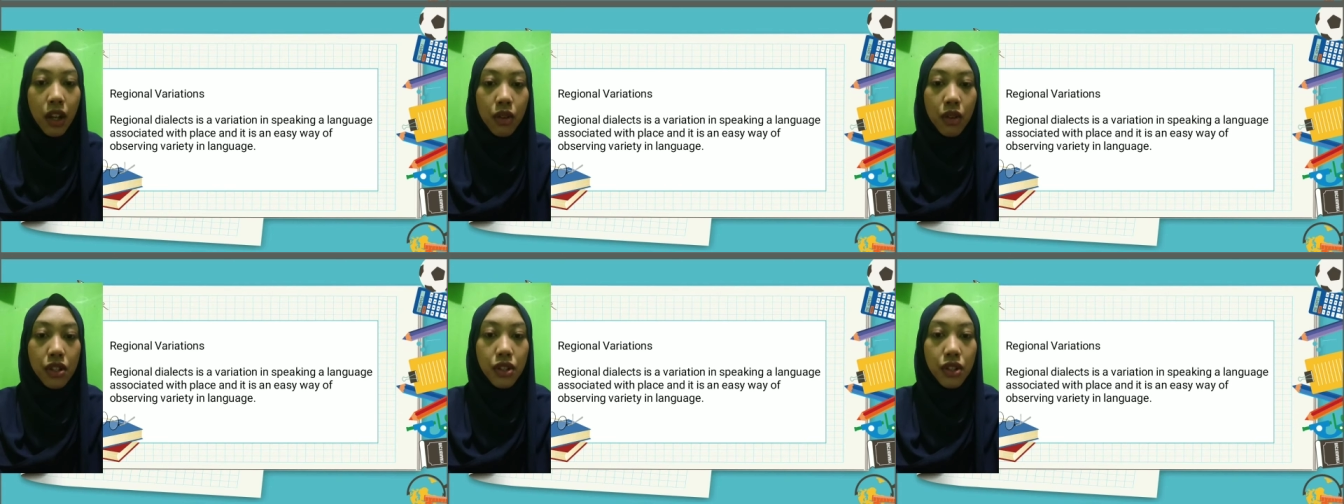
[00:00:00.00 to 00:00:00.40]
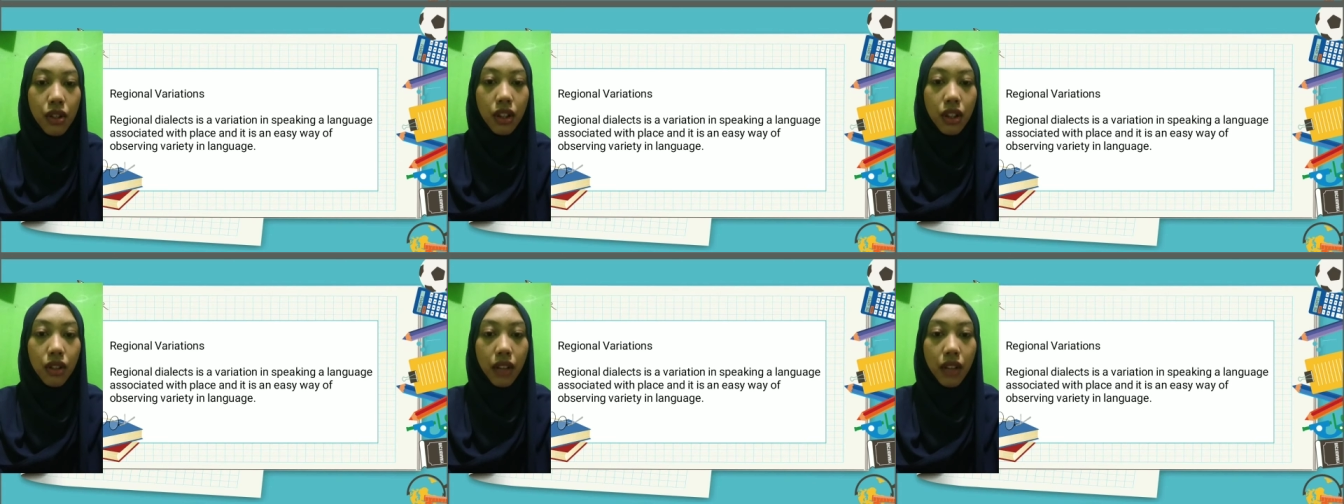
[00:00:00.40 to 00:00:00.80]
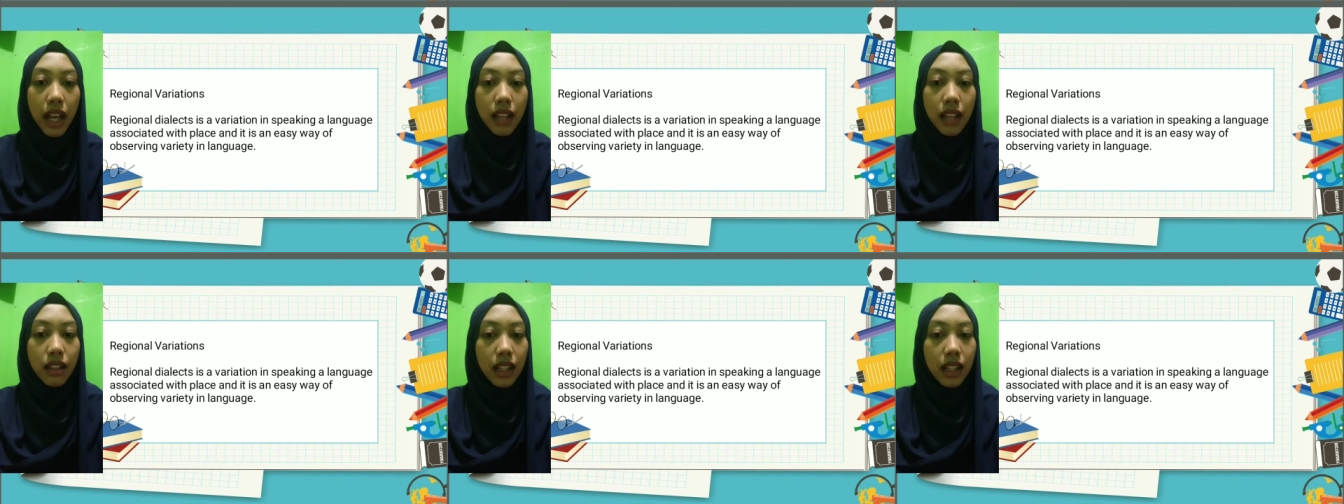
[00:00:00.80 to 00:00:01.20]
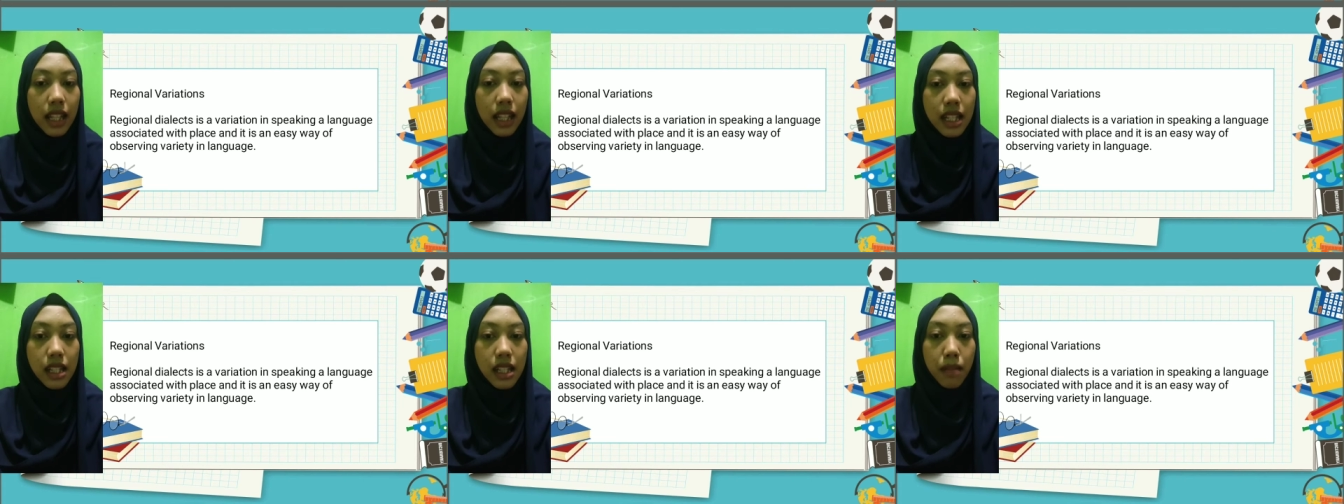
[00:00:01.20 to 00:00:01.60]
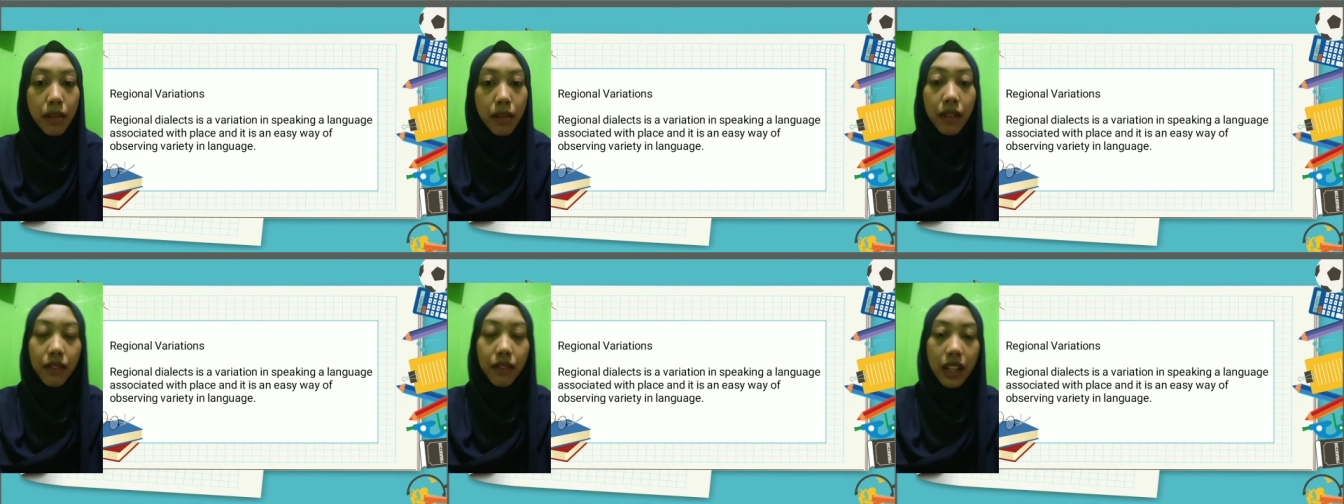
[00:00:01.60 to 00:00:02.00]
we should look at least
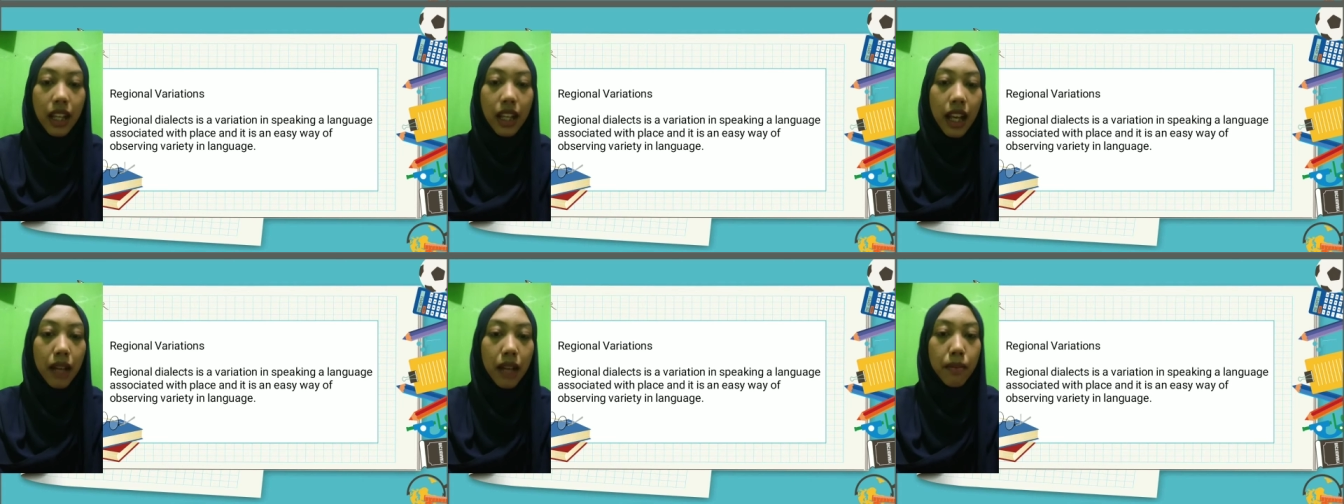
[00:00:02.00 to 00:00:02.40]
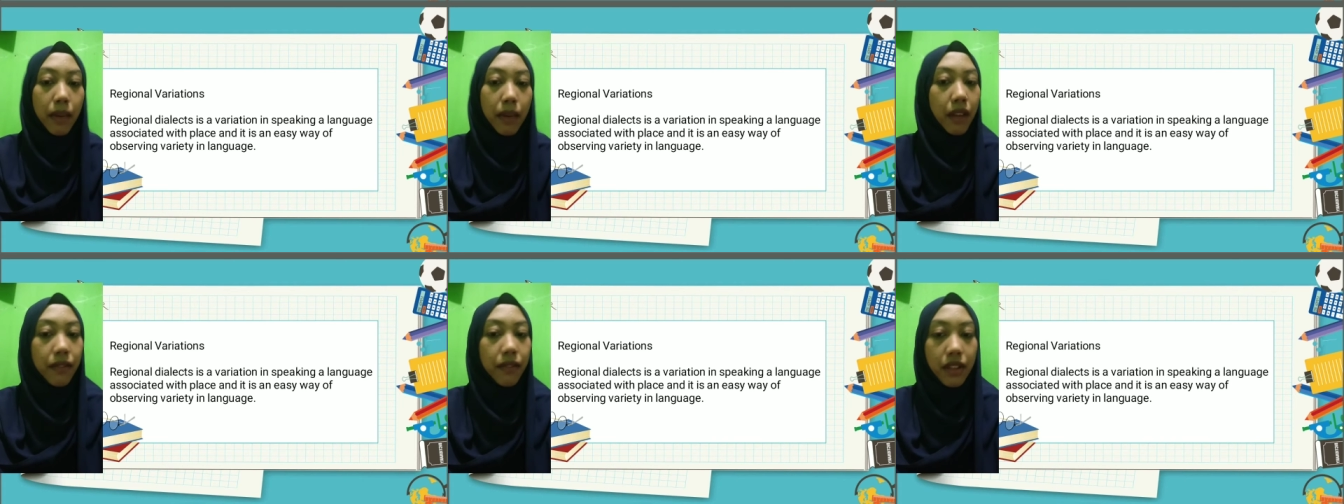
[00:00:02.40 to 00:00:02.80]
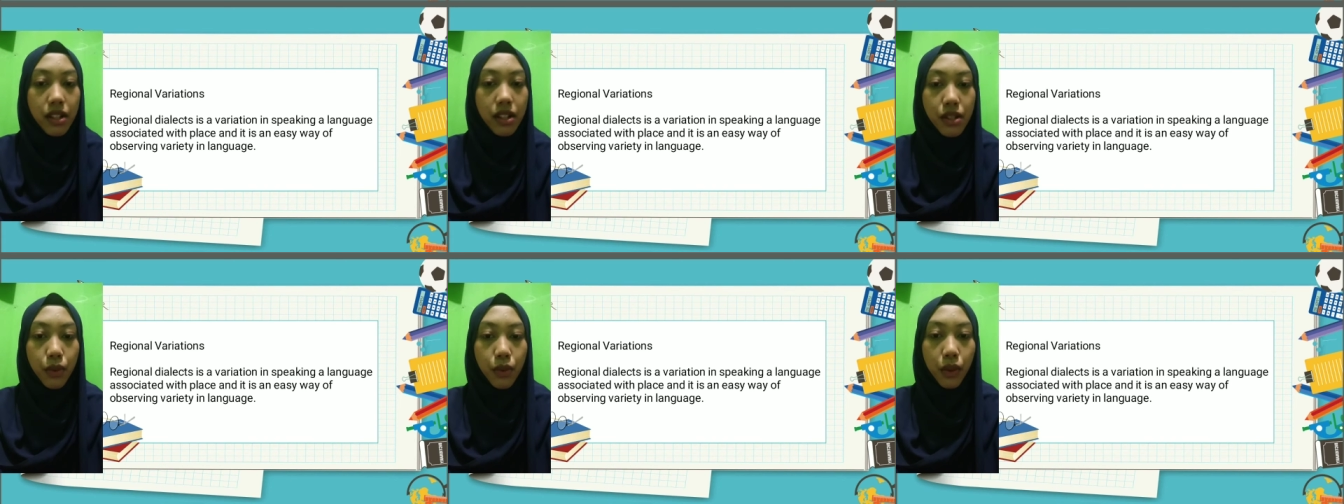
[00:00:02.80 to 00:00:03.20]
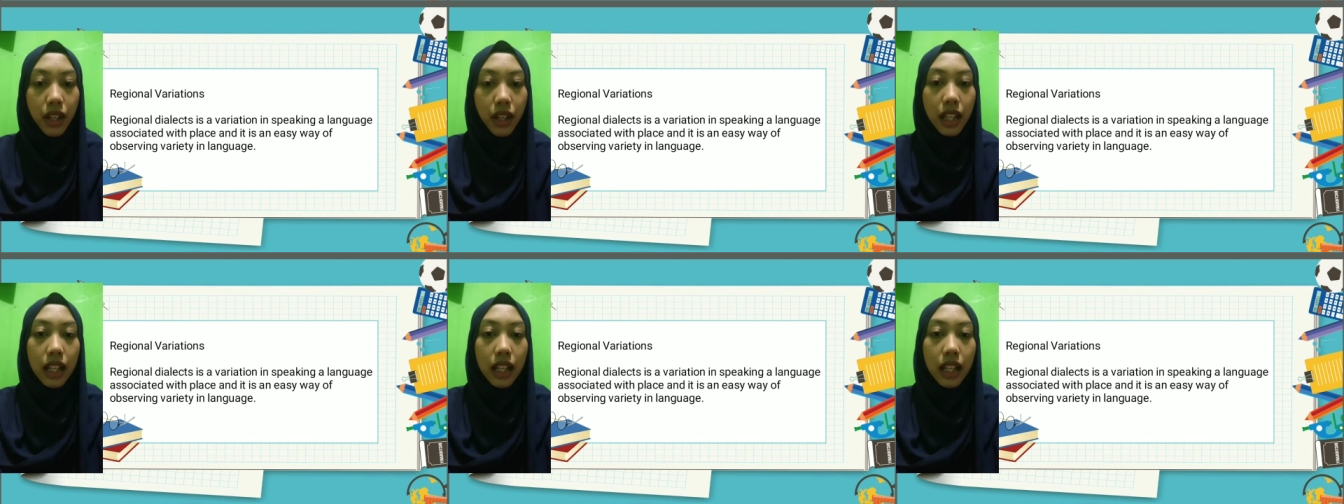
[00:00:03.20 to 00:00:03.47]
briefly at previous work